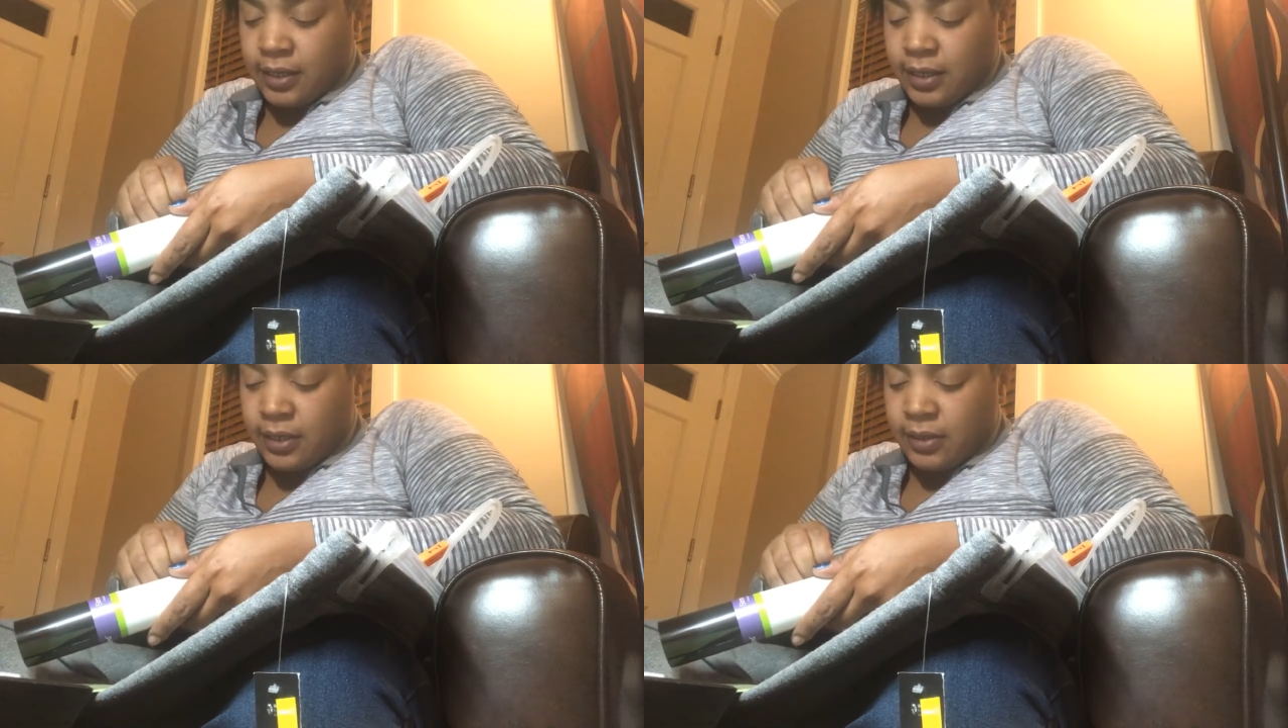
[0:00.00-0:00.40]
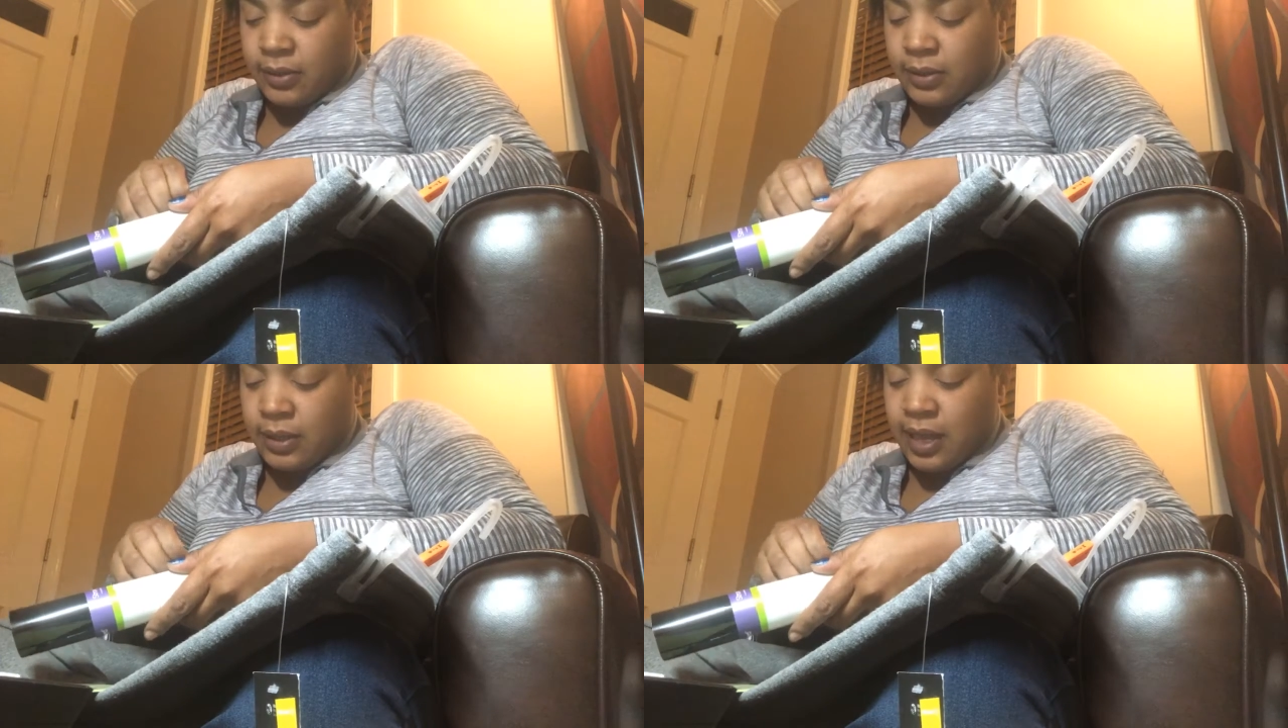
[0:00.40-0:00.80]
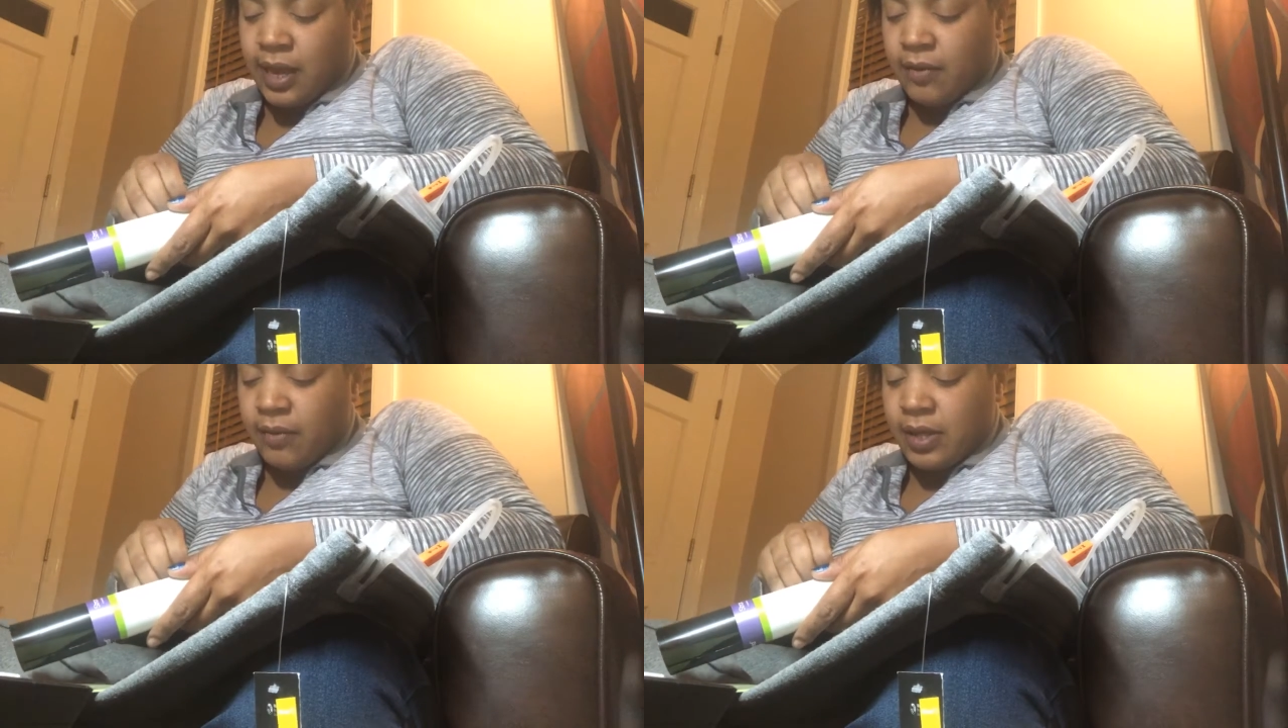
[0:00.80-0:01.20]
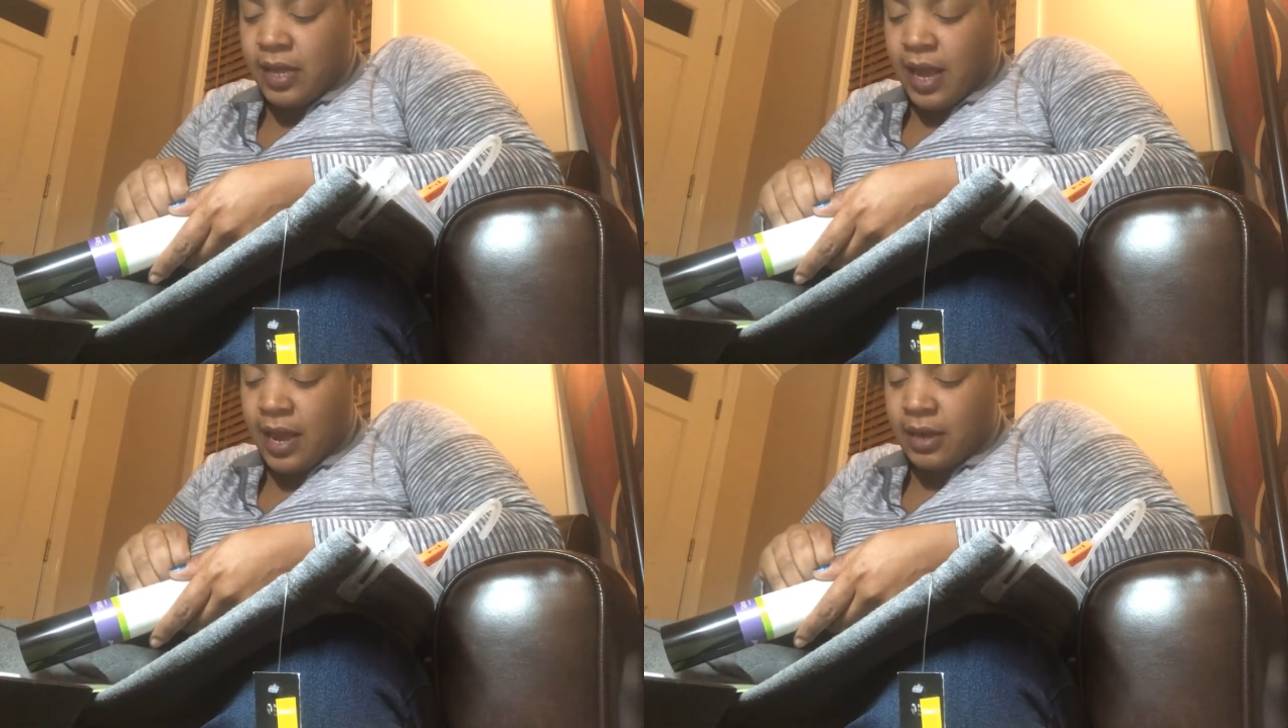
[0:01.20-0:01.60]
to use that once I
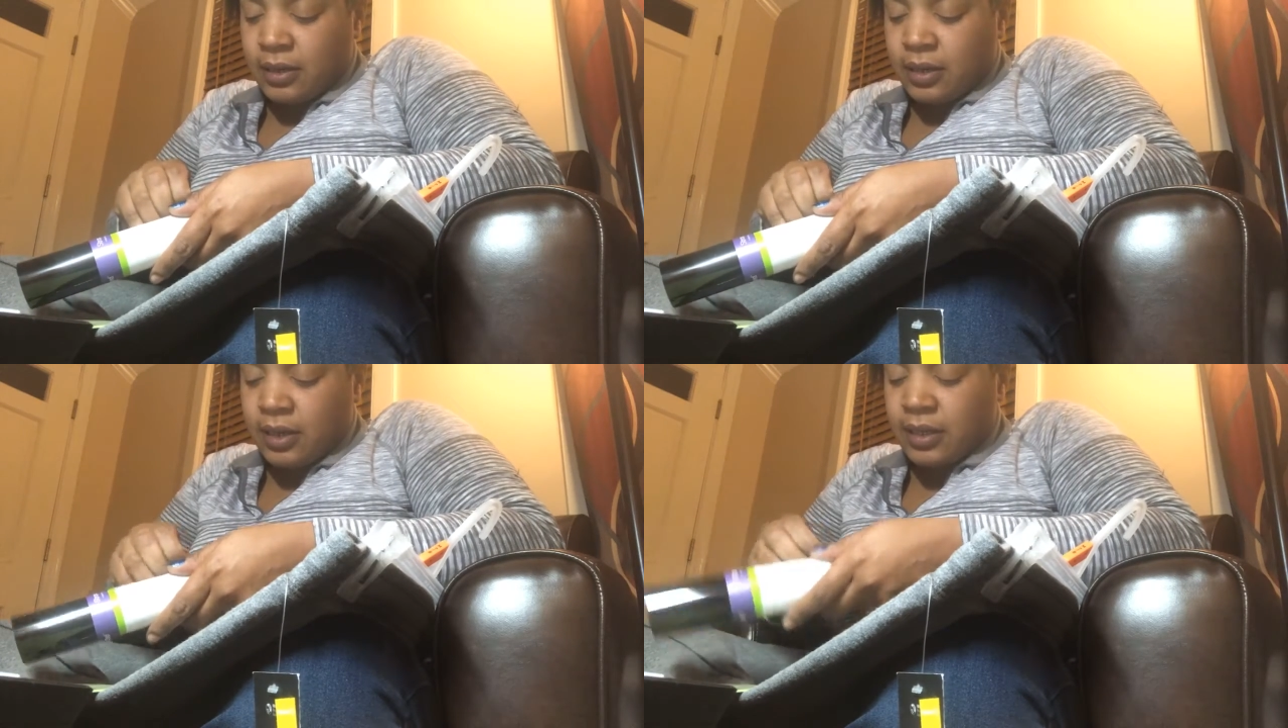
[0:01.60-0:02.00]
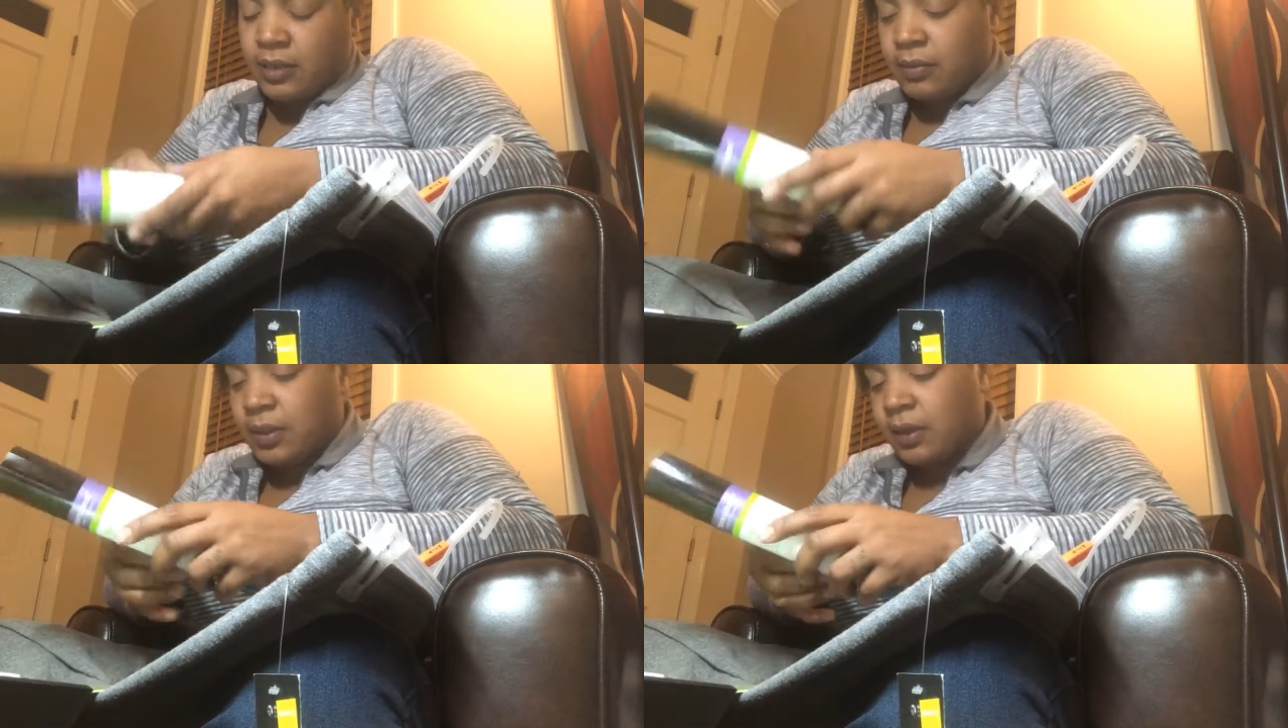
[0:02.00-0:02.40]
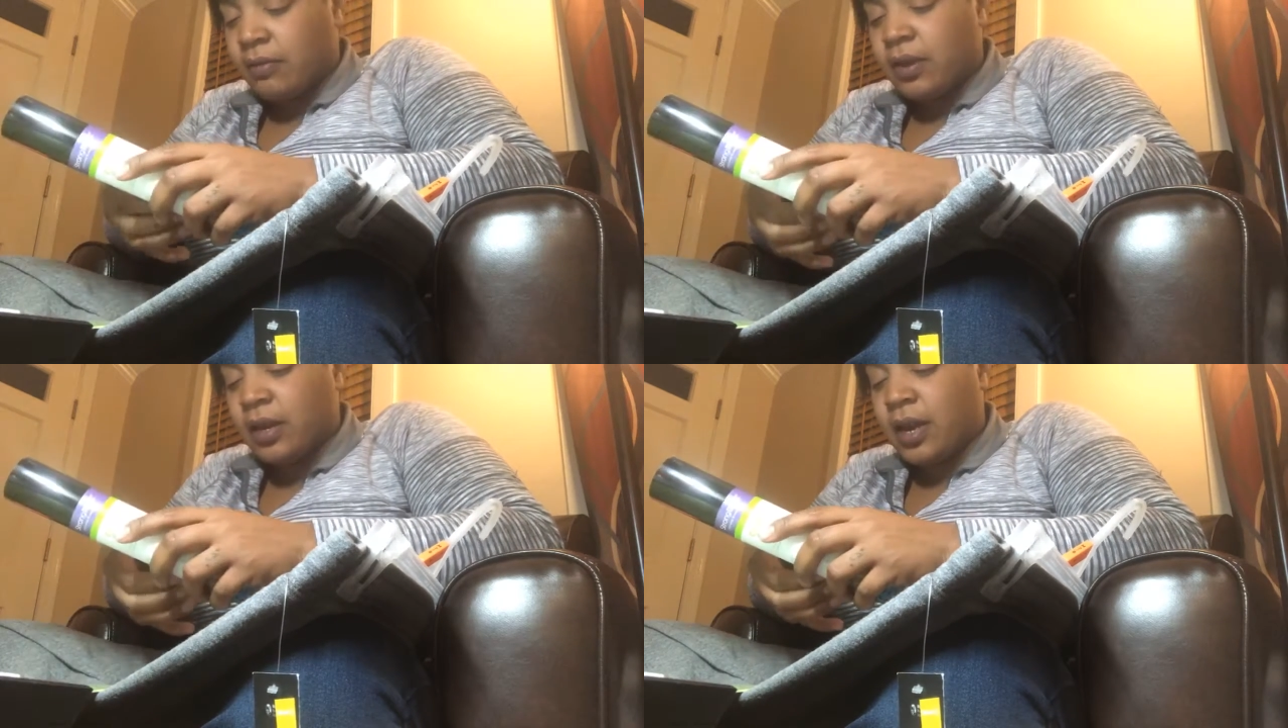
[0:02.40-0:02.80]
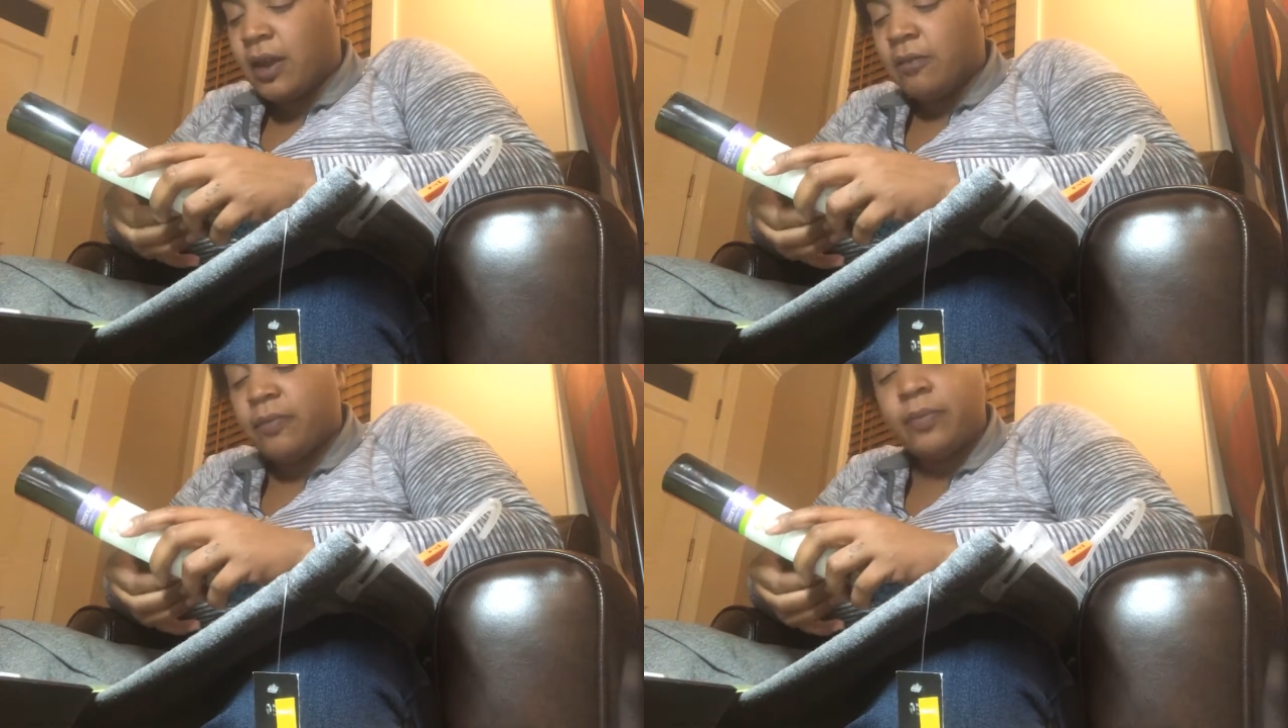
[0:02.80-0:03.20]
actually get some stuff cut out